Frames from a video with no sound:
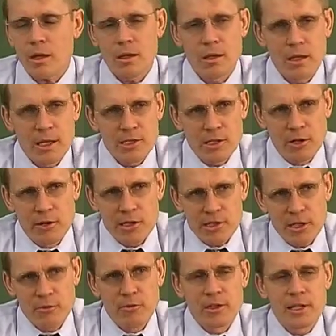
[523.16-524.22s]
It's interesting,
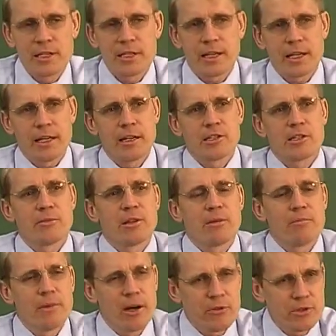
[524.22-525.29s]
when they dug into some of the
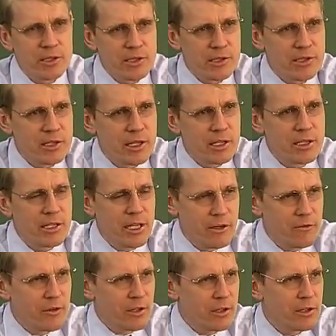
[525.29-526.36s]
mountains in
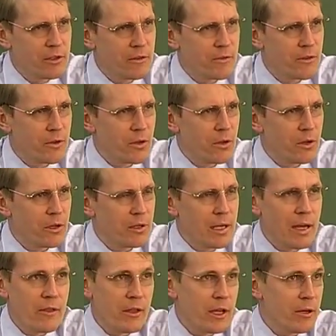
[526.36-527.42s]
Denver I
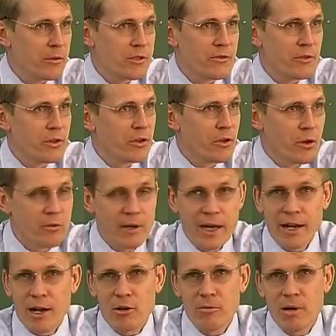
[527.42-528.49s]
think it was for NORAD, I
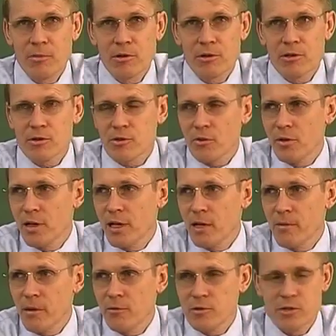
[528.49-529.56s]
don't remember the story now,
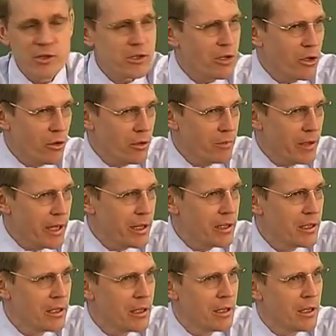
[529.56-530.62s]
maybe it was just a gold mine,
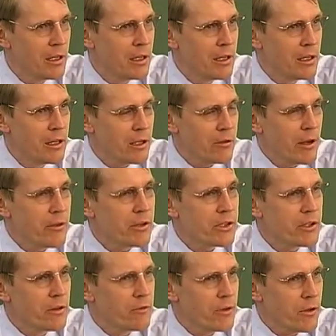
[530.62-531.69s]
the ground is
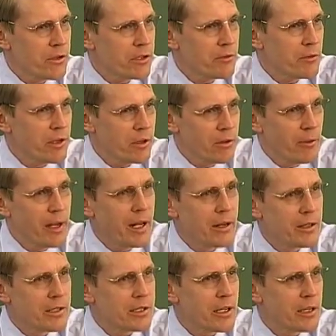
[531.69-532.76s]
still frozen when you go way down
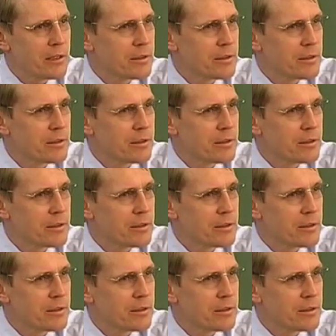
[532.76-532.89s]
inside.